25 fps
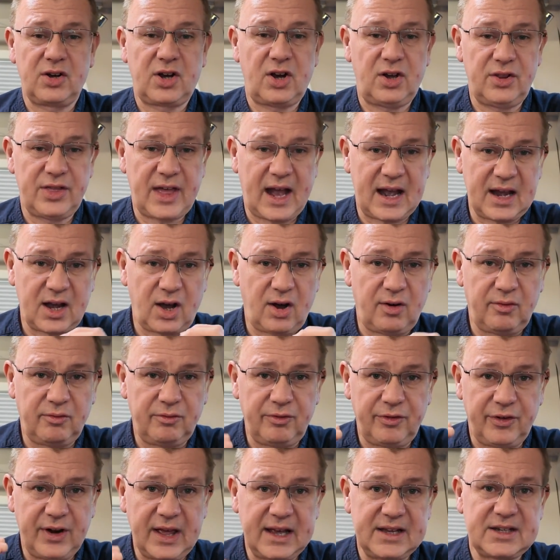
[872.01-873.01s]
got that
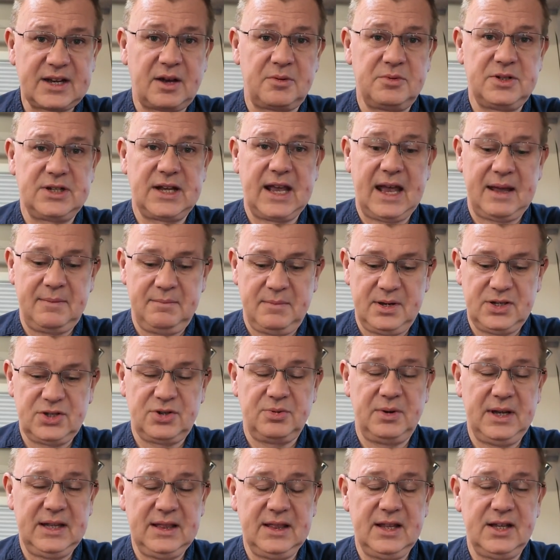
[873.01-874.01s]
conflict I was getting
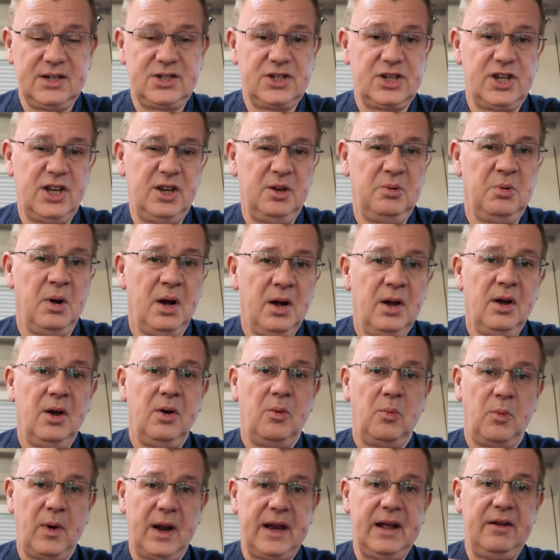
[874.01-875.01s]
between the two
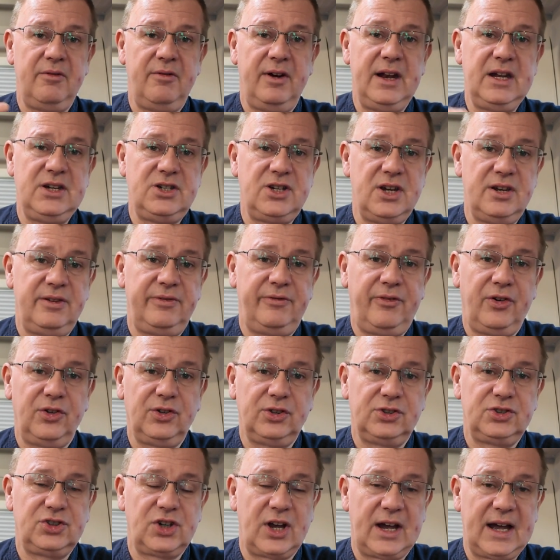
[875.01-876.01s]
when it reaches full
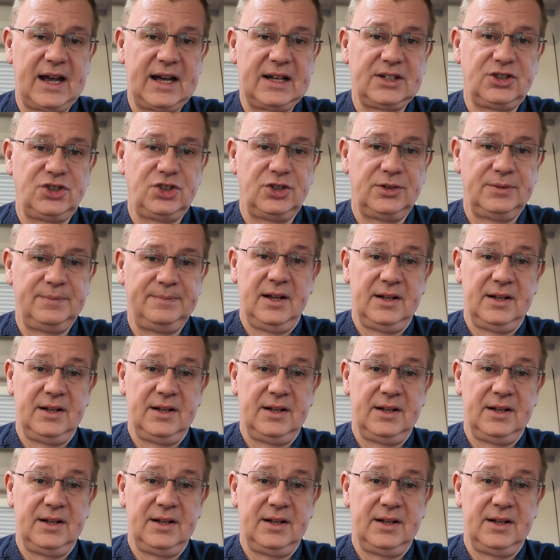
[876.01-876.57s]
charge.